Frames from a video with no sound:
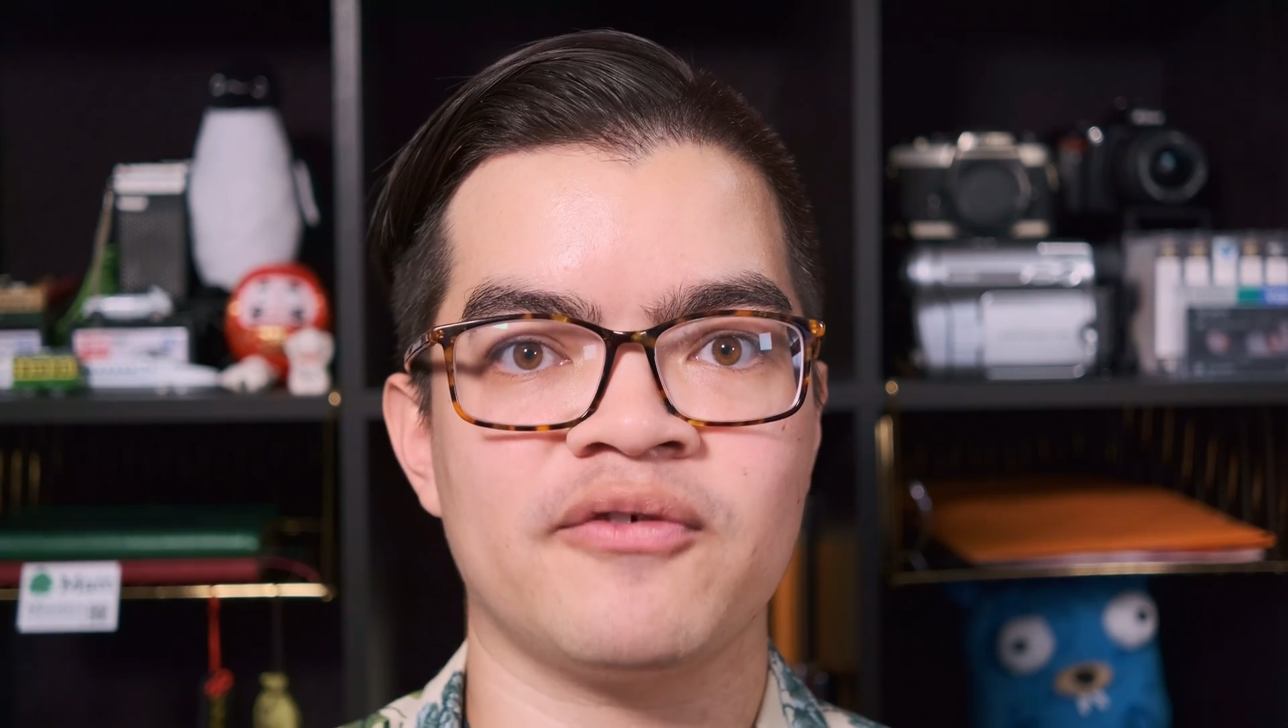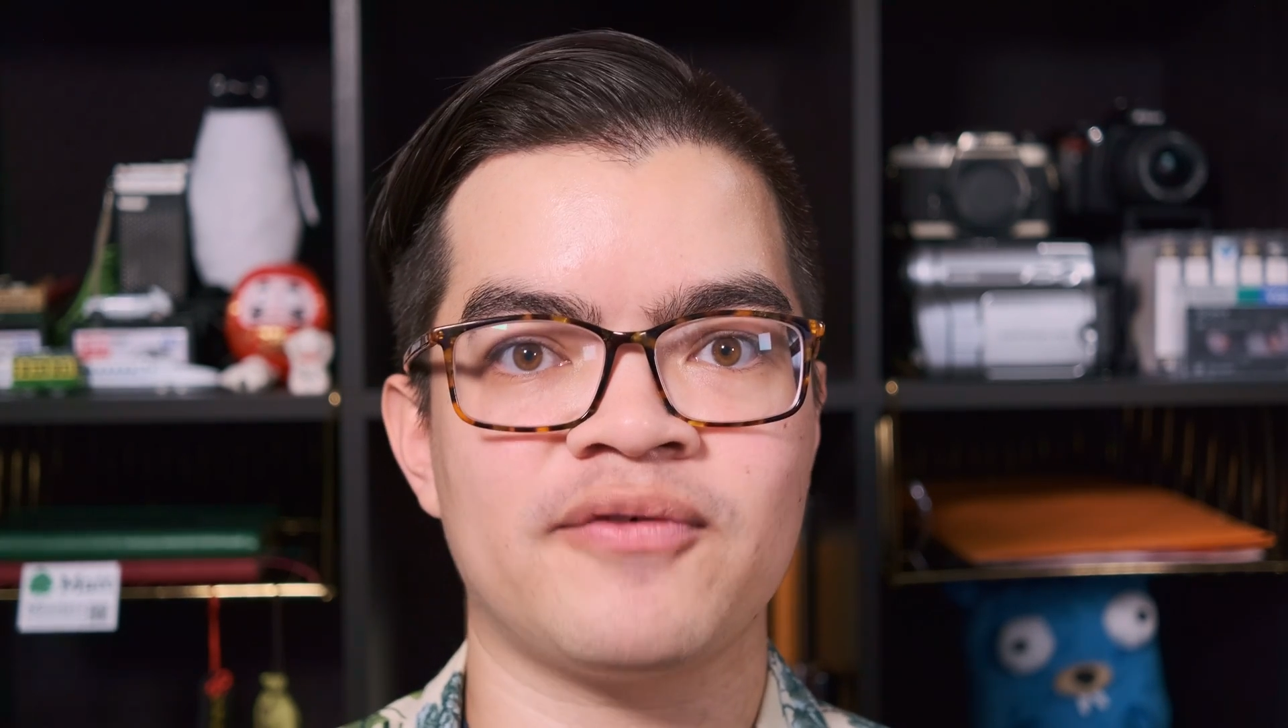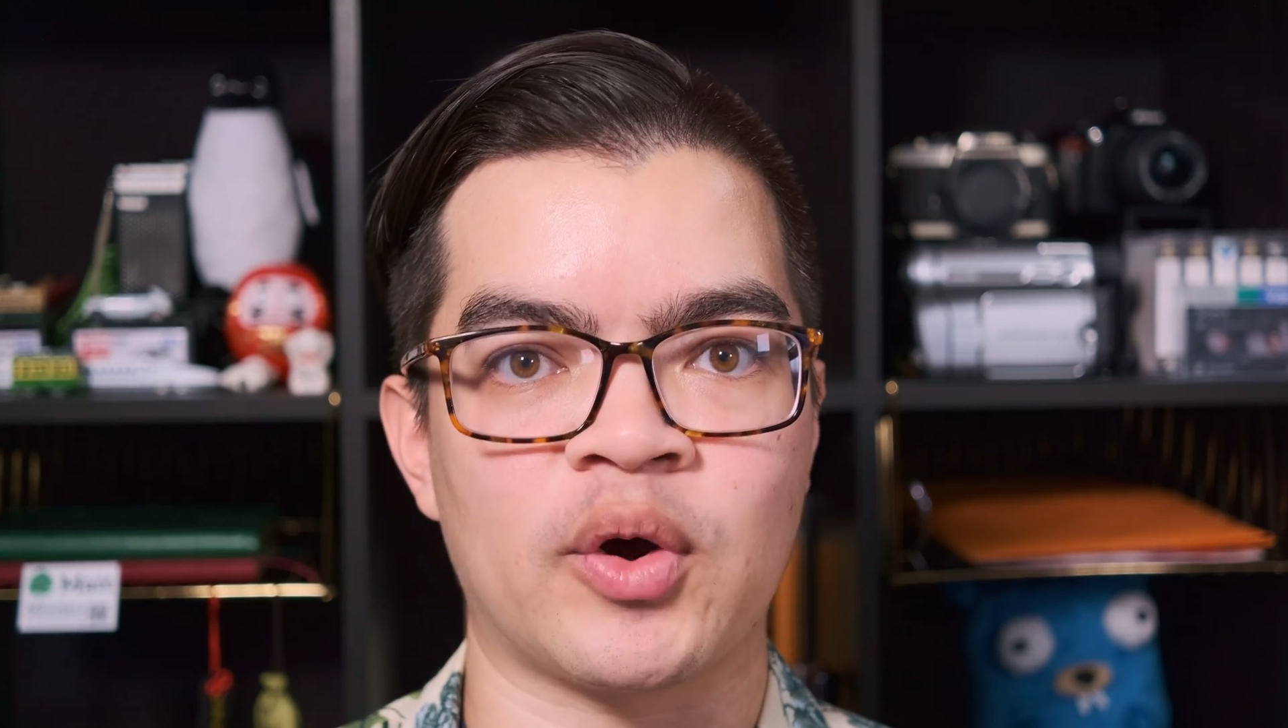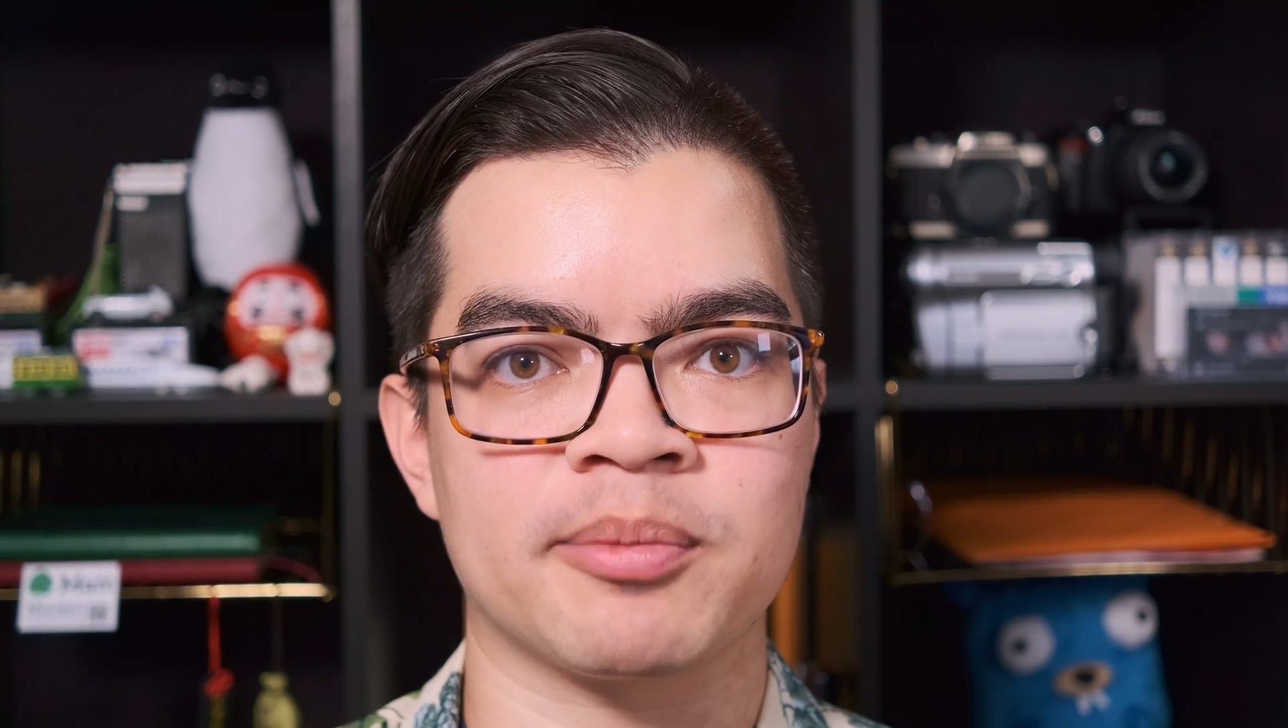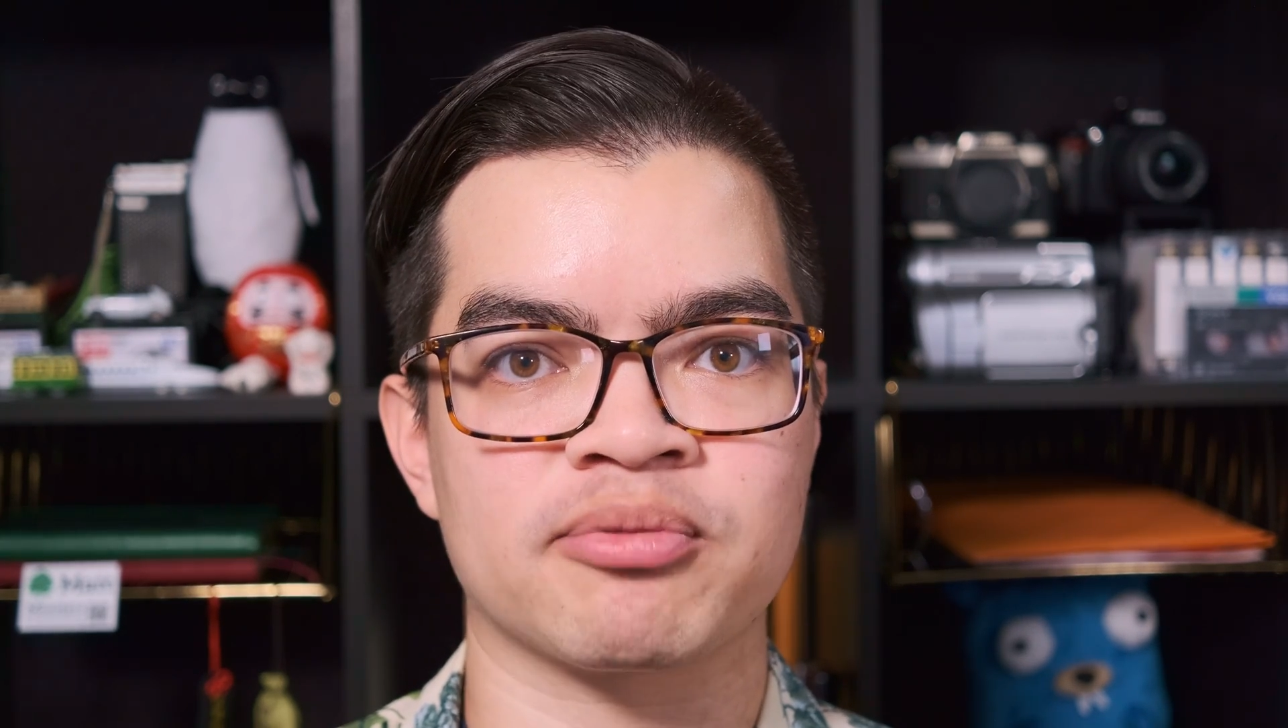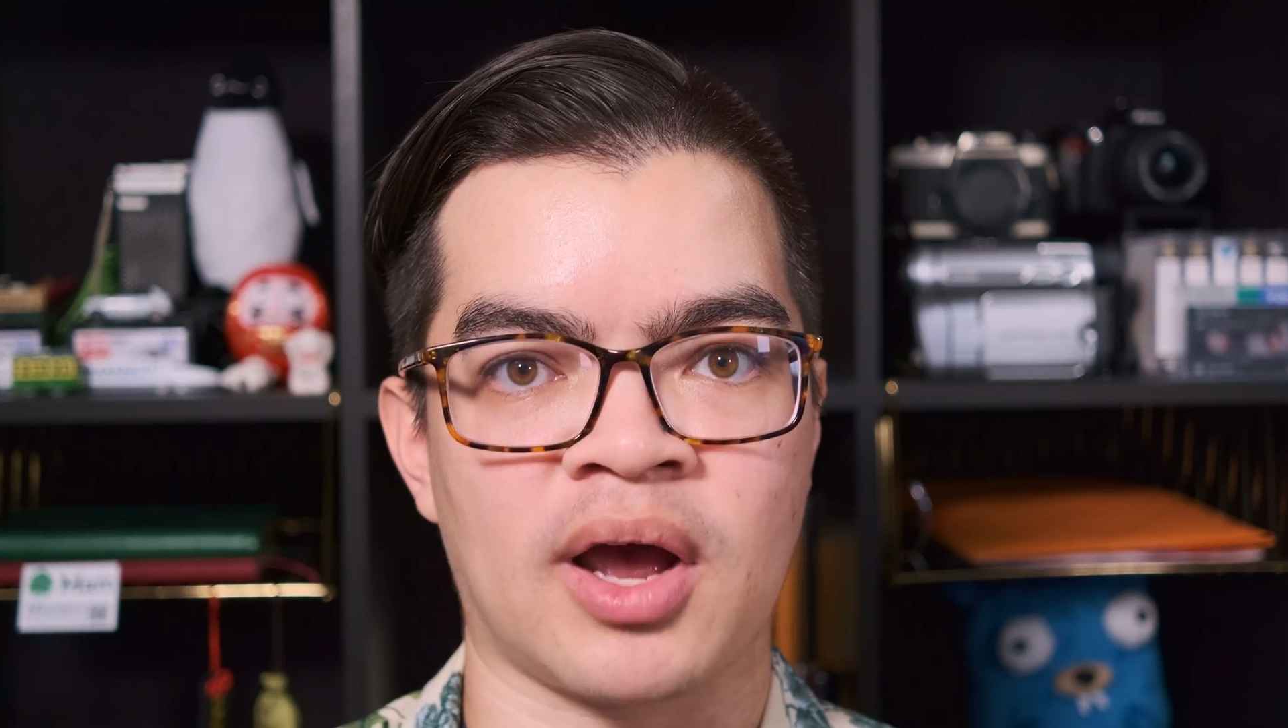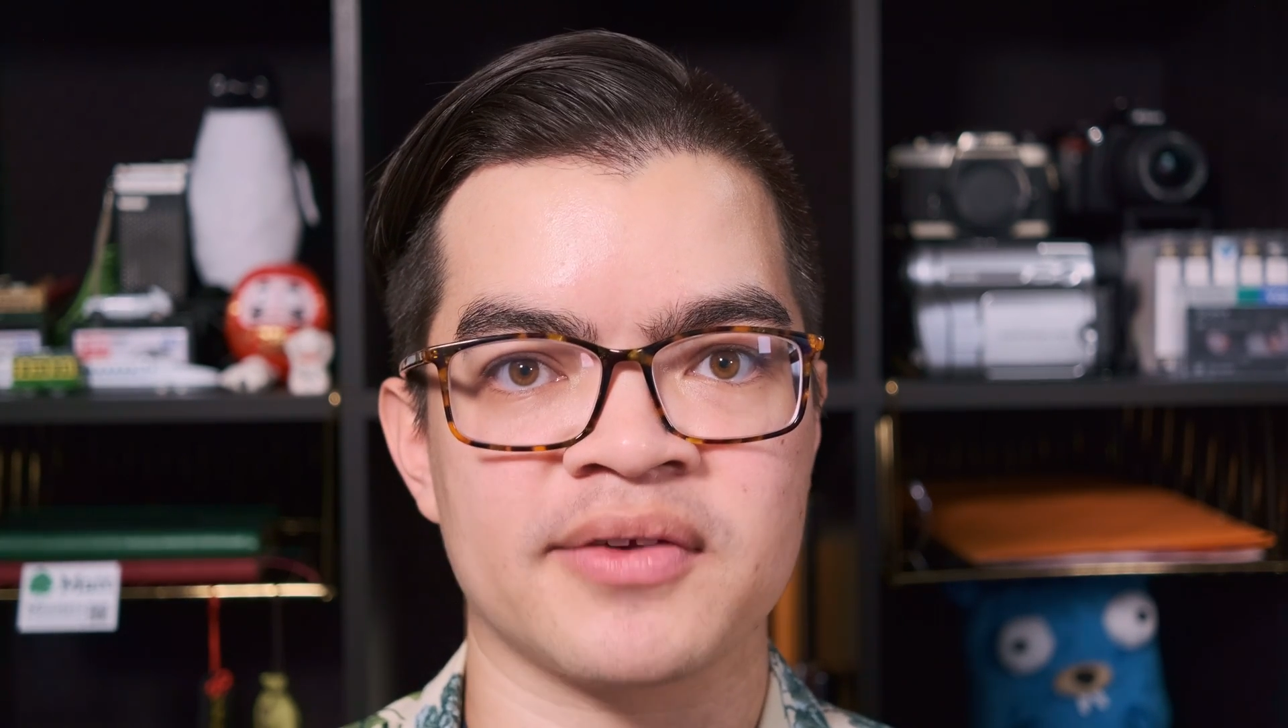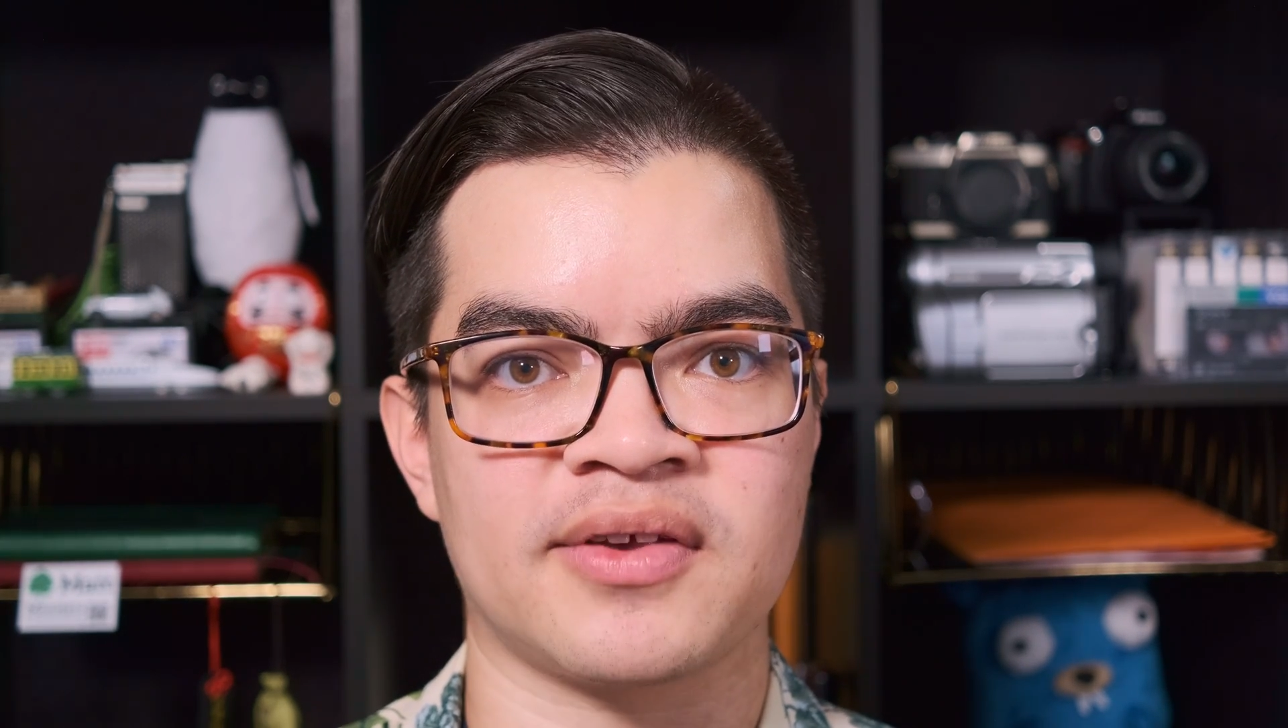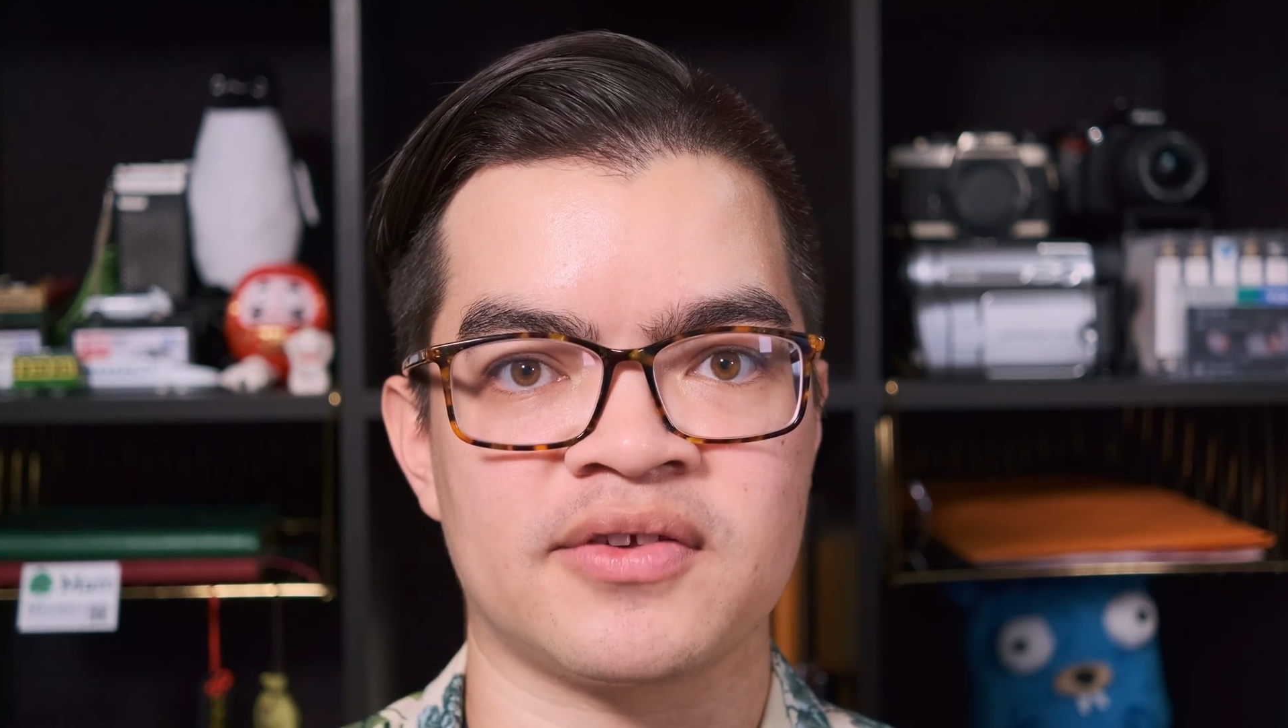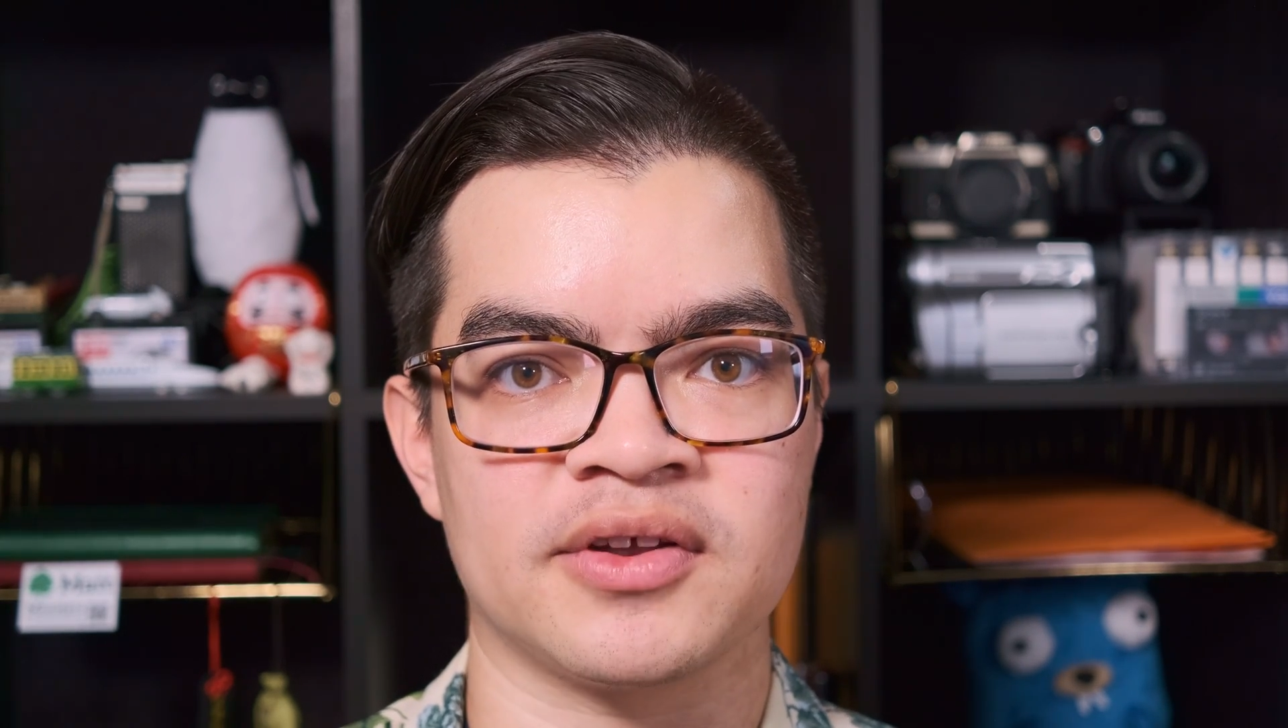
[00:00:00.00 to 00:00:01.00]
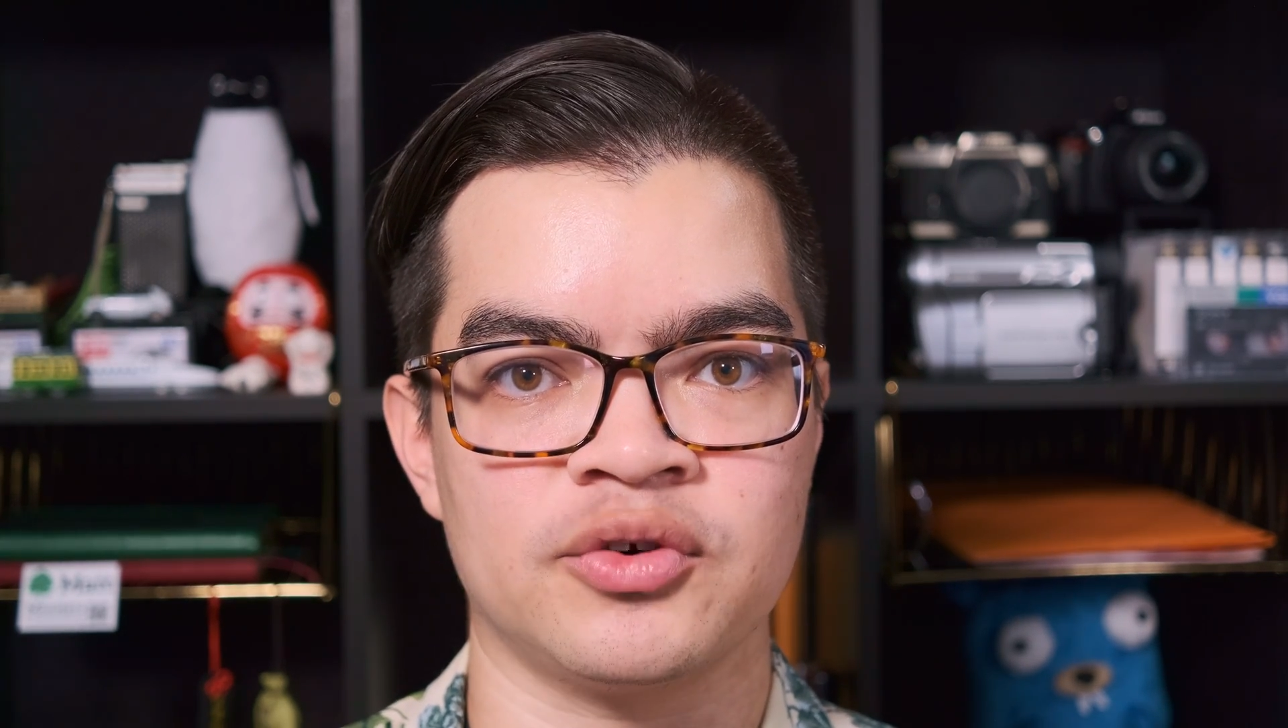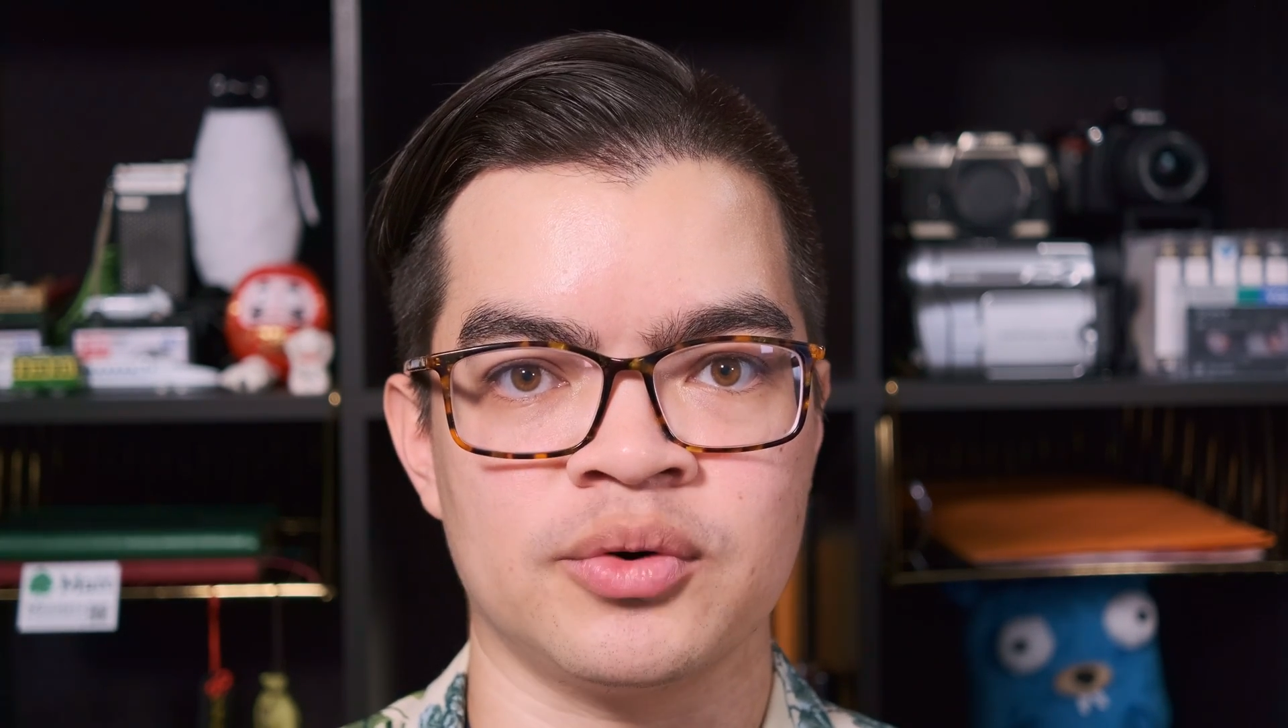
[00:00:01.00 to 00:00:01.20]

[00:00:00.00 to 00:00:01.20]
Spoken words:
photo processing